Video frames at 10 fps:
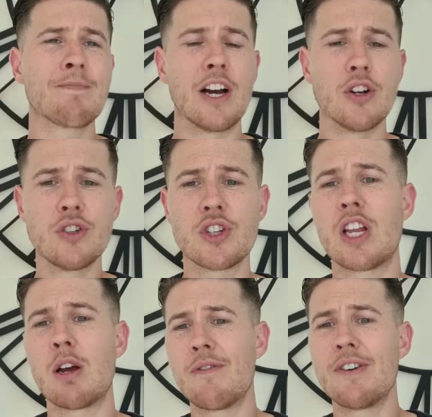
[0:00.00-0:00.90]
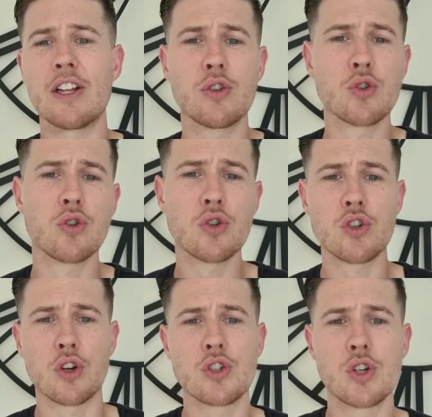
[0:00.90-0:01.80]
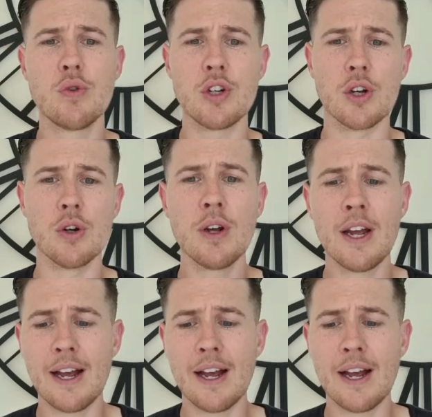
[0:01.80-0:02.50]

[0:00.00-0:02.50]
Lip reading: and understand whether that does or does not suit you.